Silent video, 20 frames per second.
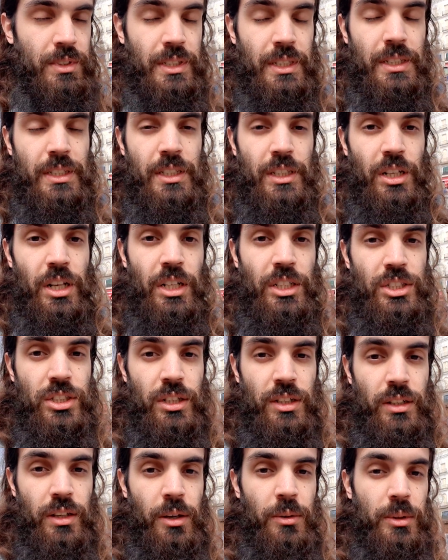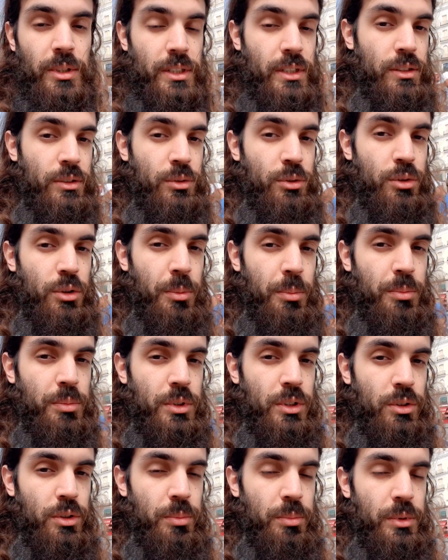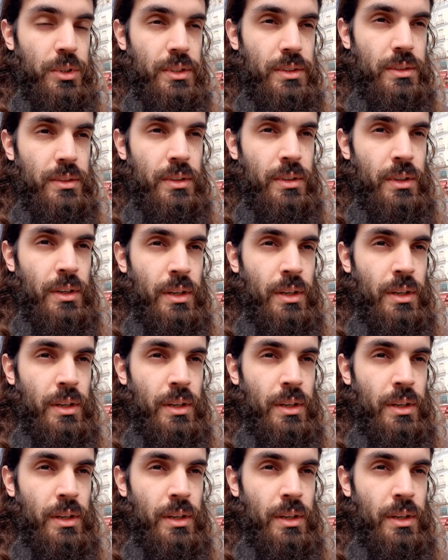in the national level, in European